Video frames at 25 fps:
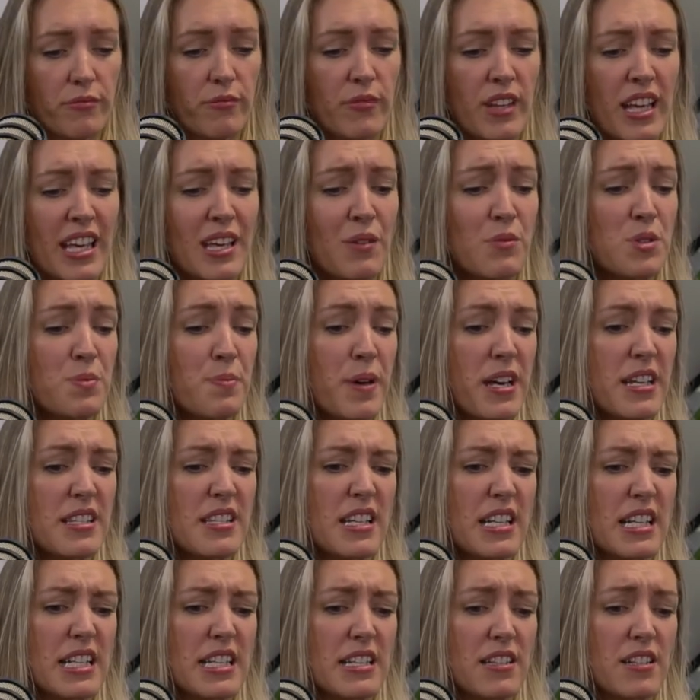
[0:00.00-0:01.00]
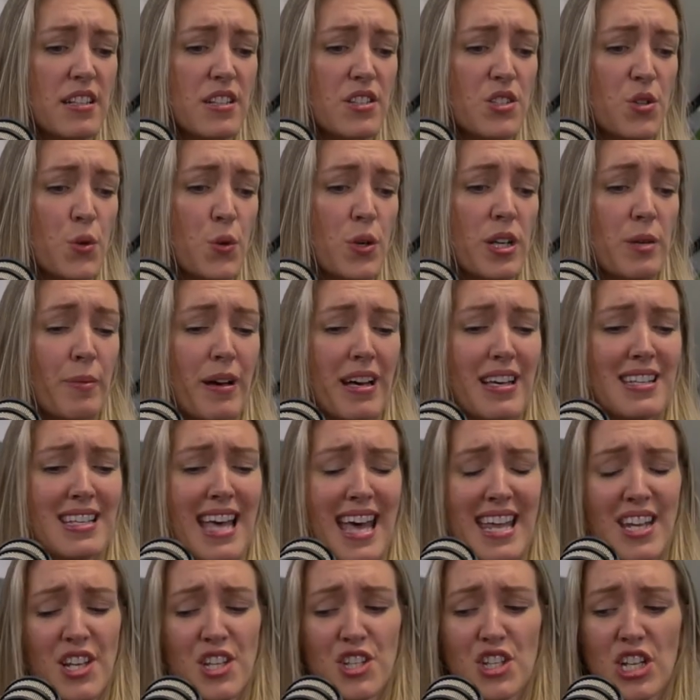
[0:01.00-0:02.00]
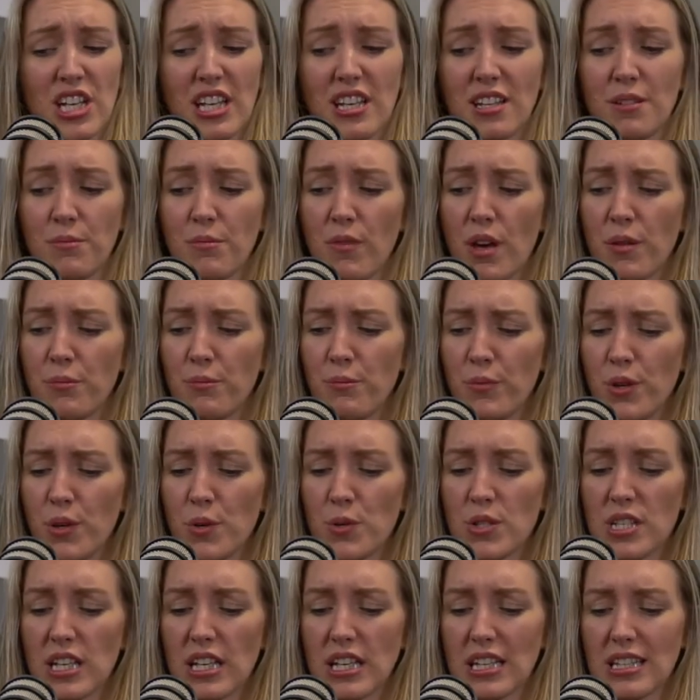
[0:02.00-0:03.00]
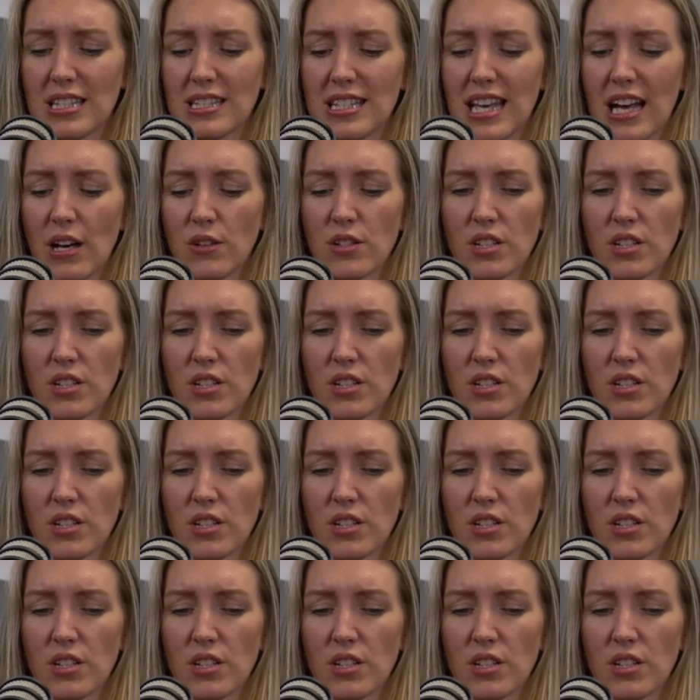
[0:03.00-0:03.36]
it was basically talking about energy and, and, music and sound.